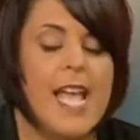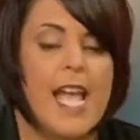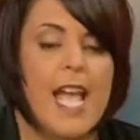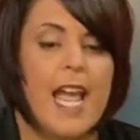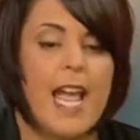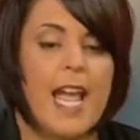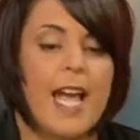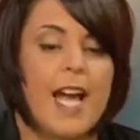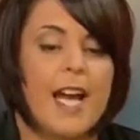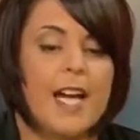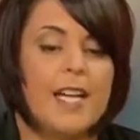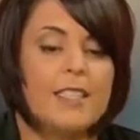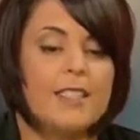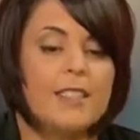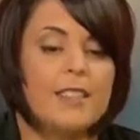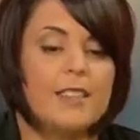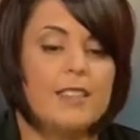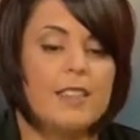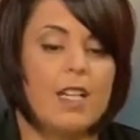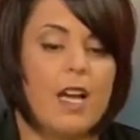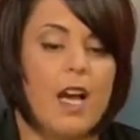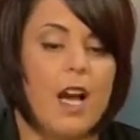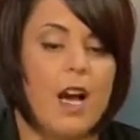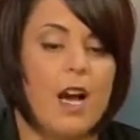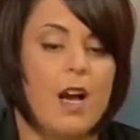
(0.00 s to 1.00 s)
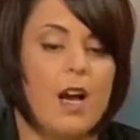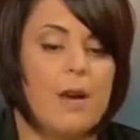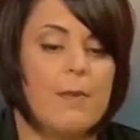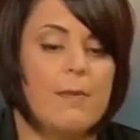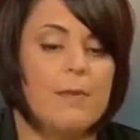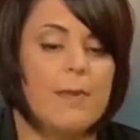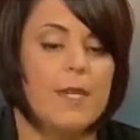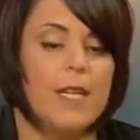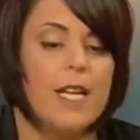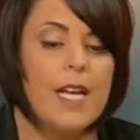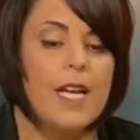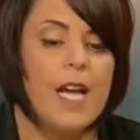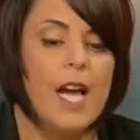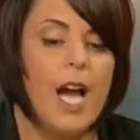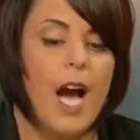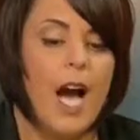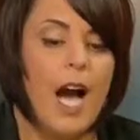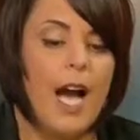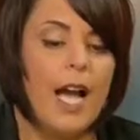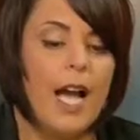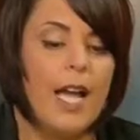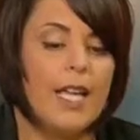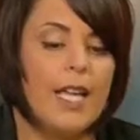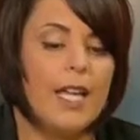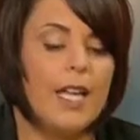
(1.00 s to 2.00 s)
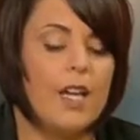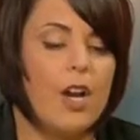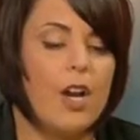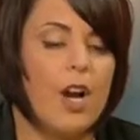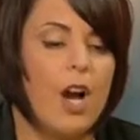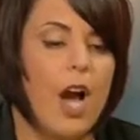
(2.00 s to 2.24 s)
And I